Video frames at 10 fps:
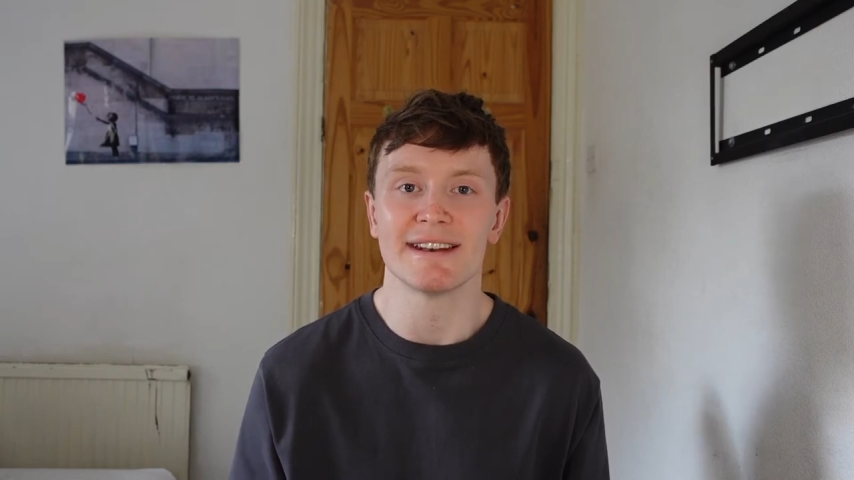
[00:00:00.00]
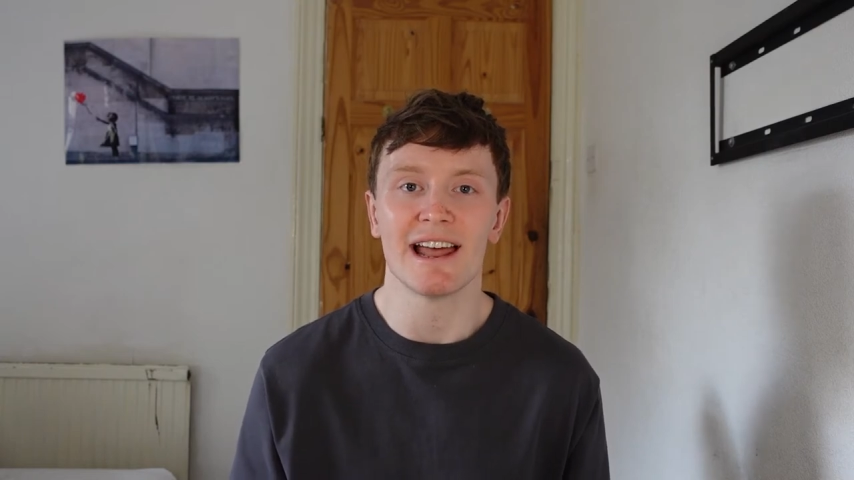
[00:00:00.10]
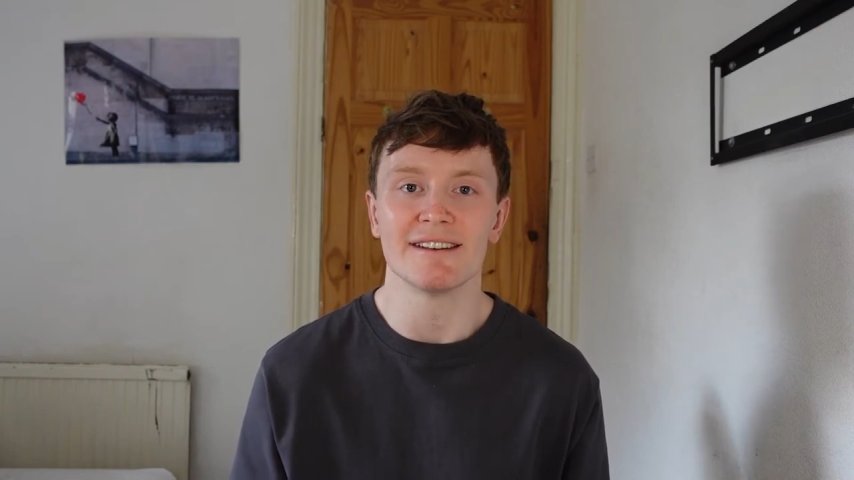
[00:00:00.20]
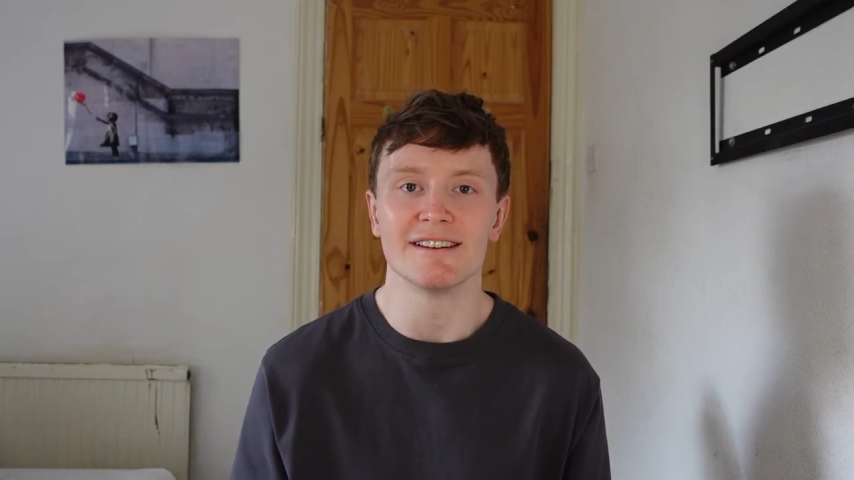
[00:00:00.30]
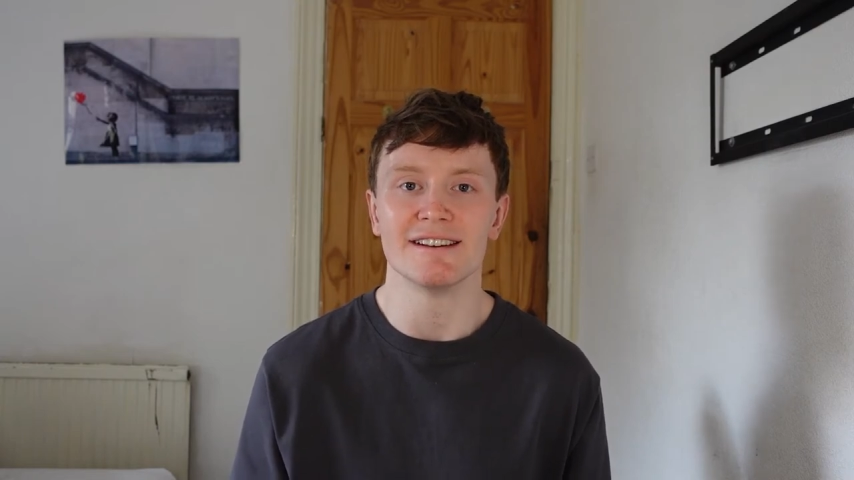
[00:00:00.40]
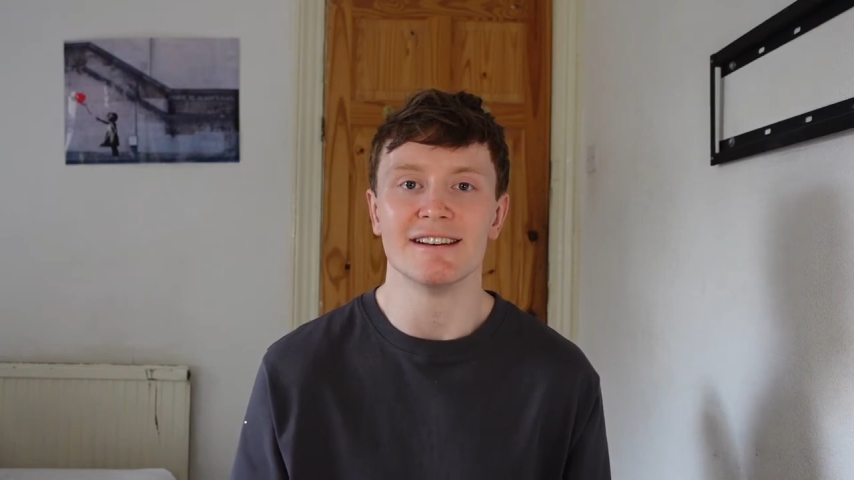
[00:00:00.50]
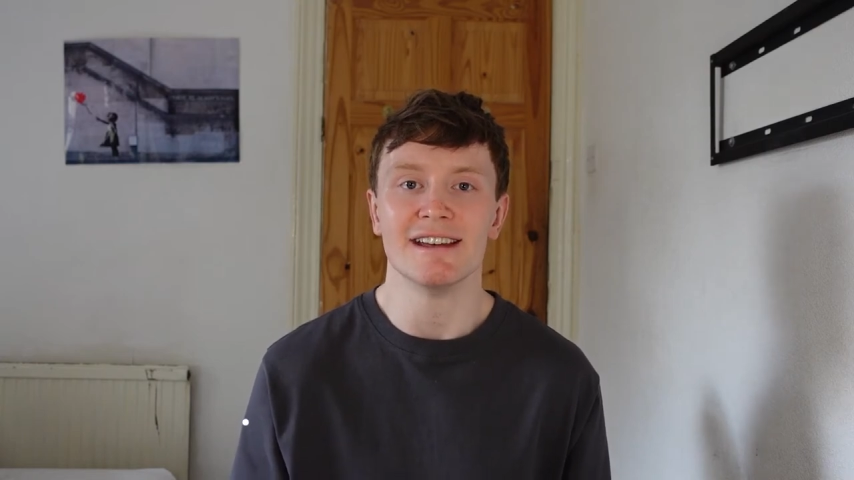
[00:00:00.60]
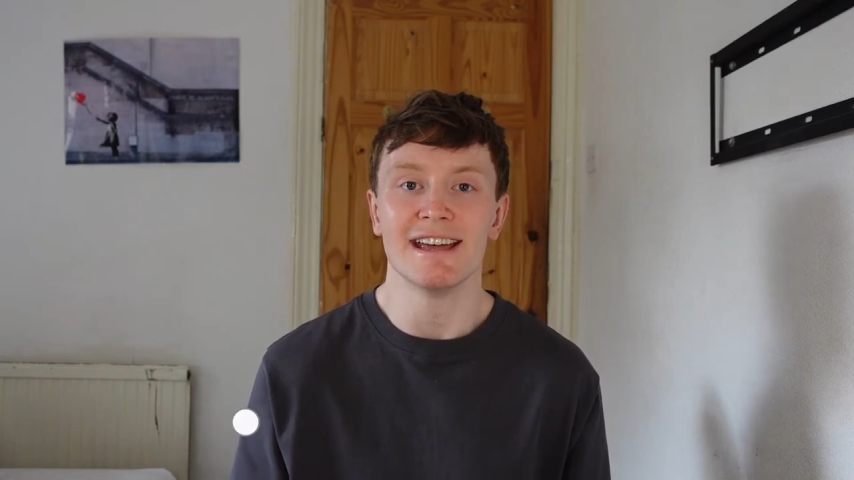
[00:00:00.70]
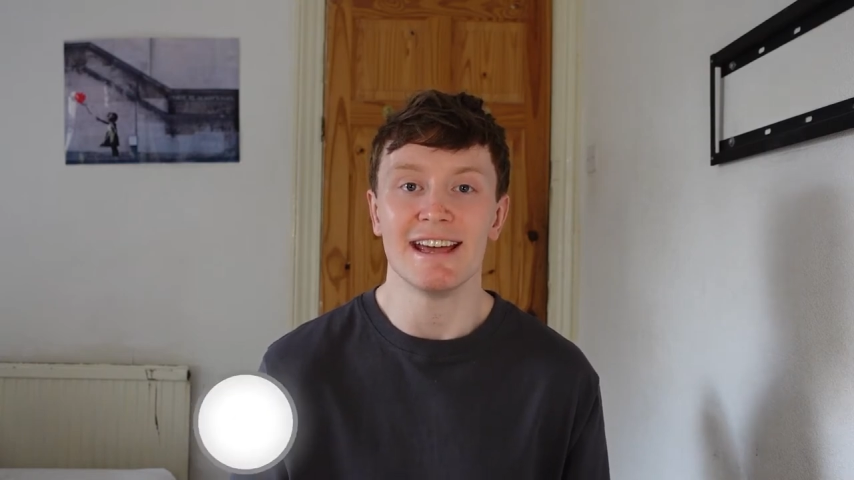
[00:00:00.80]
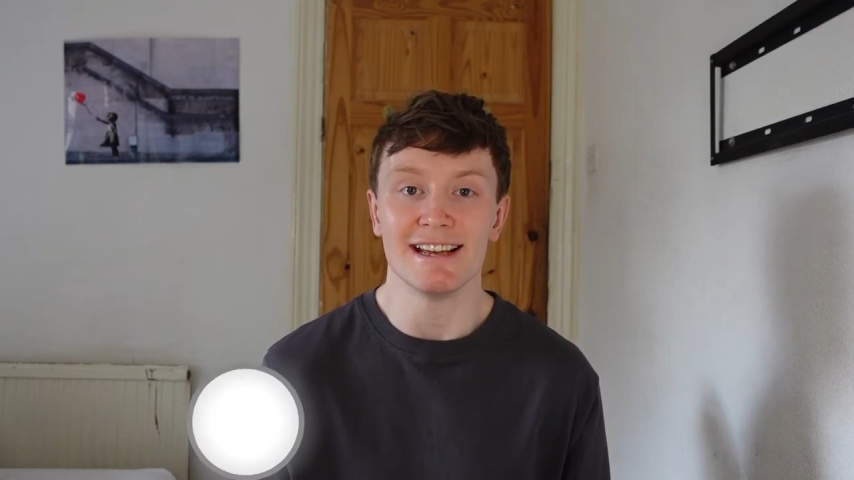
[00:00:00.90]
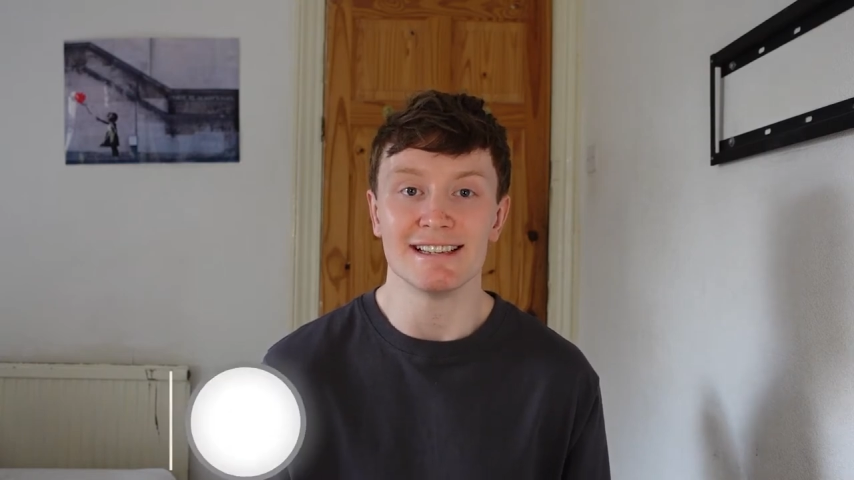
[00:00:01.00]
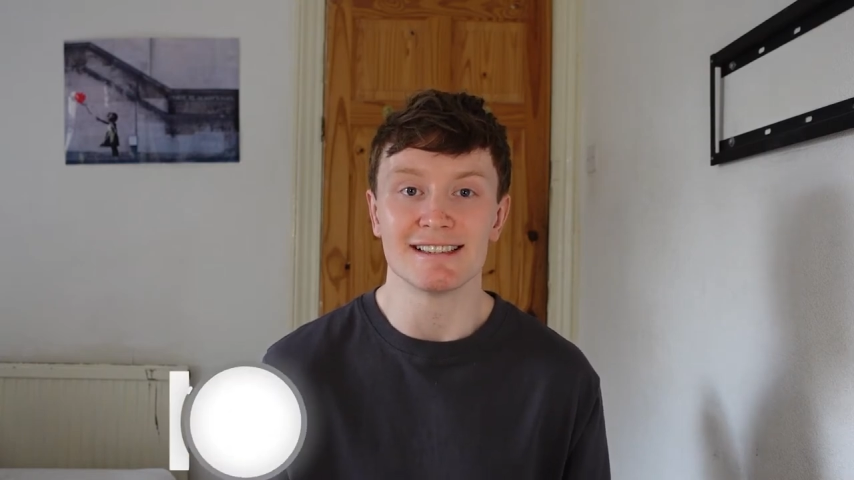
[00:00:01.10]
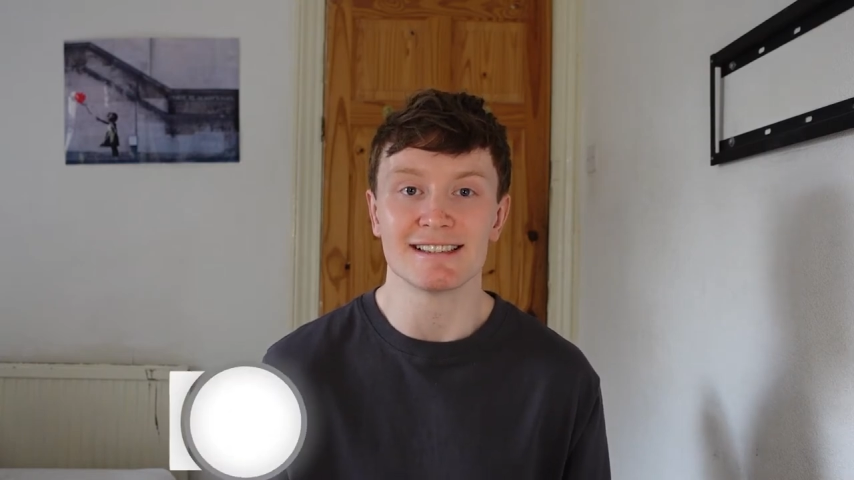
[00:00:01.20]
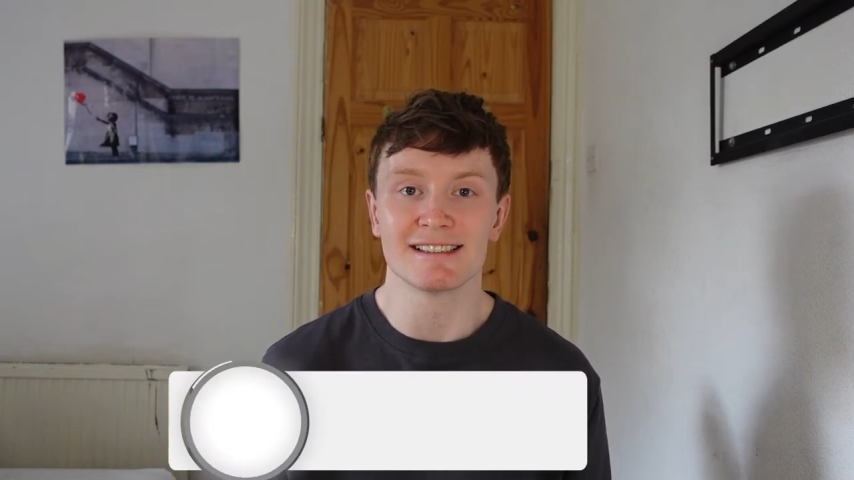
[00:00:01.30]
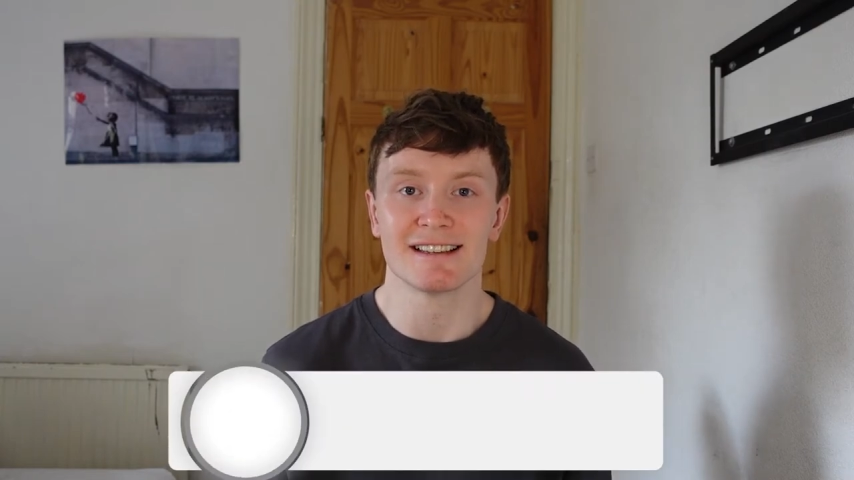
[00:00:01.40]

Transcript: in London is